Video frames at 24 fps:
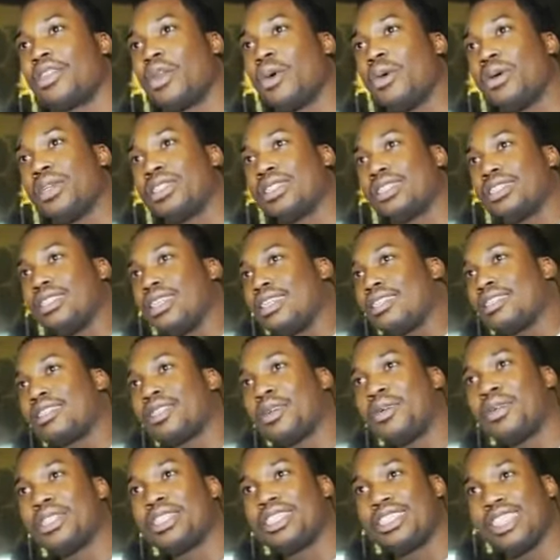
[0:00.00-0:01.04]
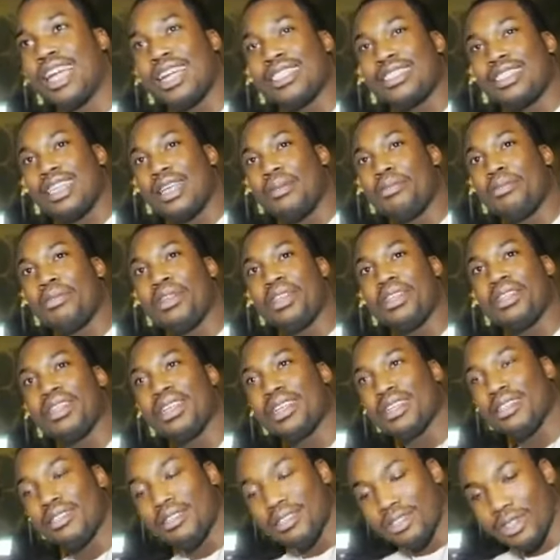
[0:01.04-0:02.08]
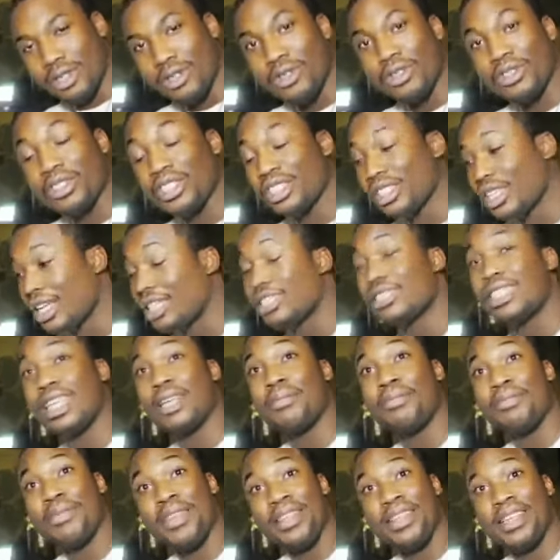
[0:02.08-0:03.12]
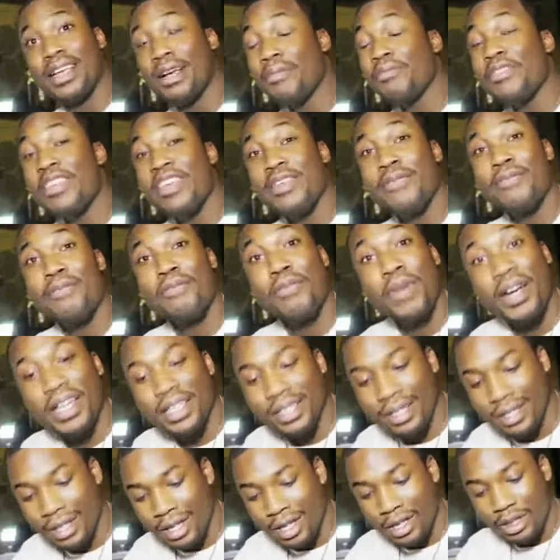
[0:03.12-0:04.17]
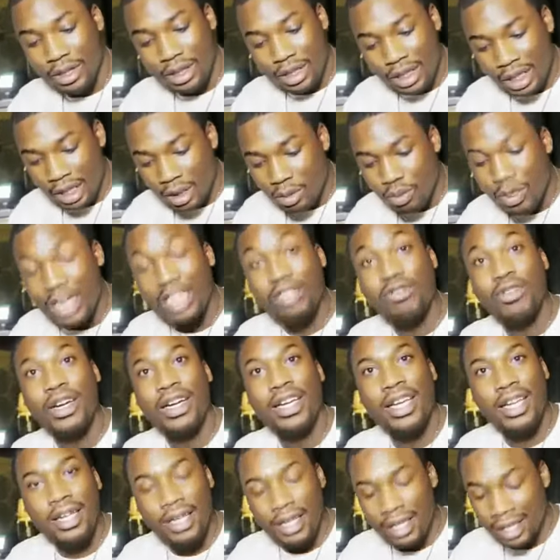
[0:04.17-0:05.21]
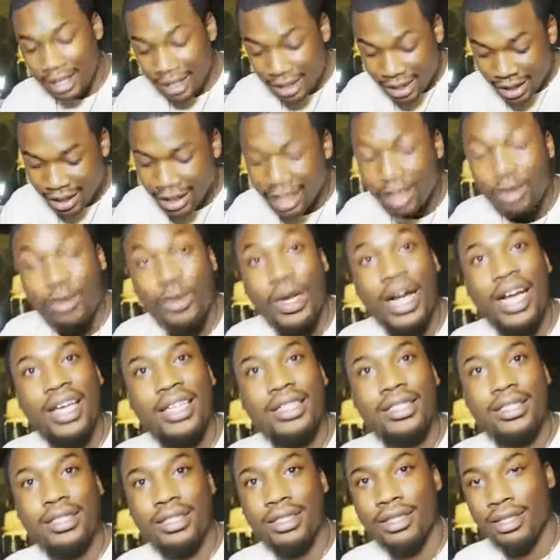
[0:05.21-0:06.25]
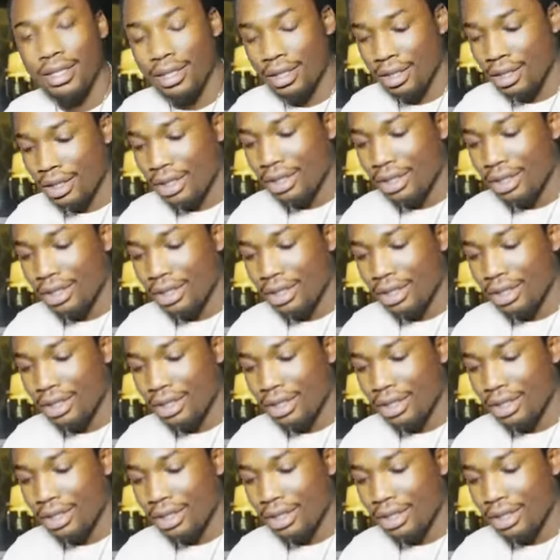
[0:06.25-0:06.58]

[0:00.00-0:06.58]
throwing sick, throwing shots at me. Nigga, don't throw no shots at me. Nigga, I'm getting money. You see this watch right here, nigga? It ain't got no ice.